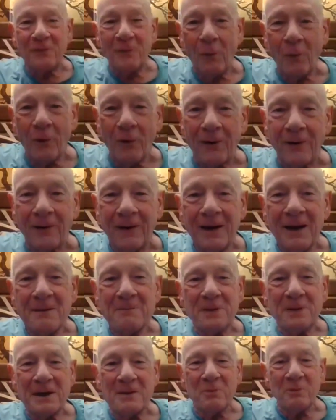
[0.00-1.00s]
before
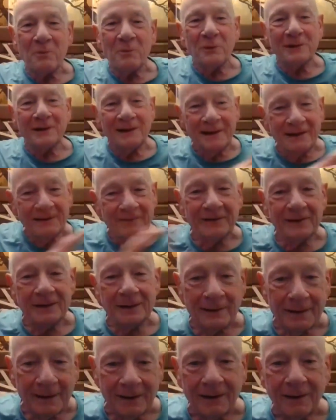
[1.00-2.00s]
people would live
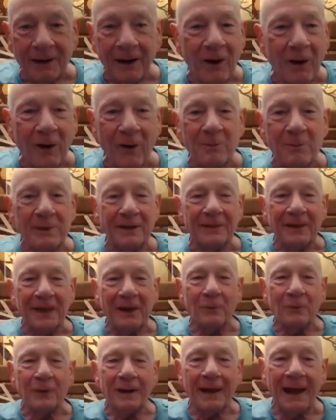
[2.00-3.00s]
in their home and
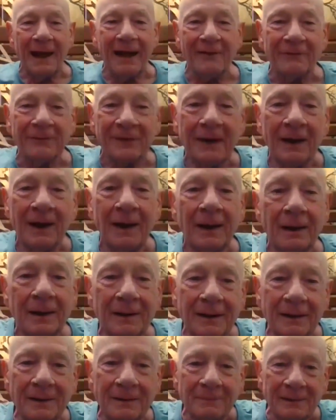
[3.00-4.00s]
they would have
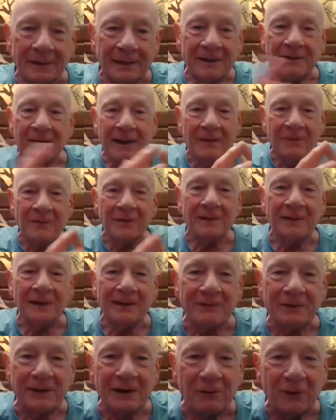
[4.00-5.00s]
in the
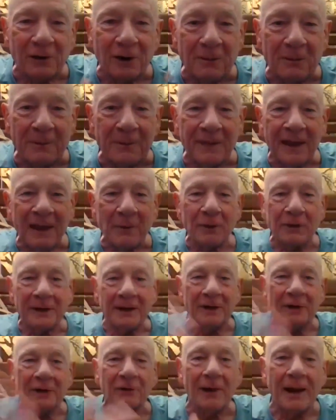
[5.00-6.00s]
living room and they
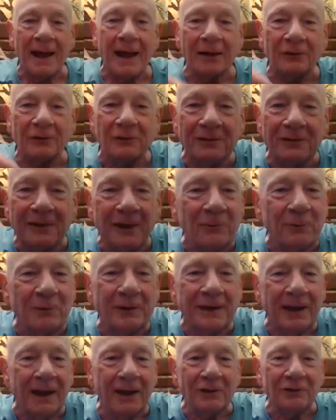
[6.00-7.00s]
would interact and they
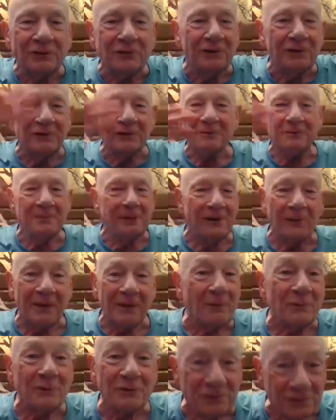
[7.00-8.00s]
would gaze into the mirror,
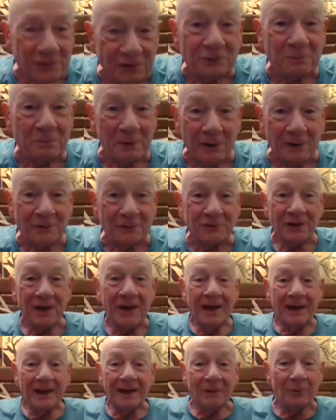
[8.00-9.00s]
they would see spirits.
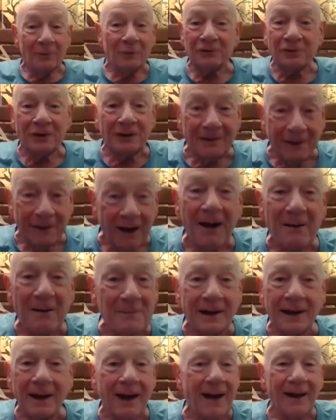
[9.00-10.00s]
It was a
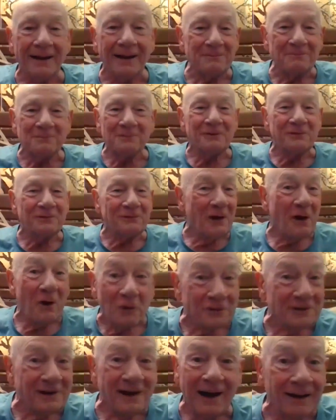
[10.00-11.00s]
common item of
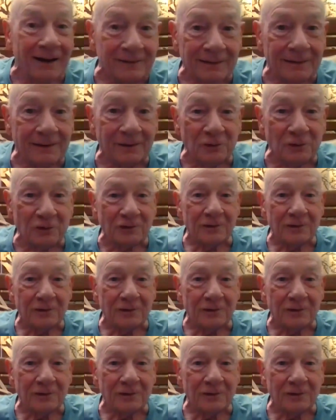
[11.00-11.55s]
folk knowledge.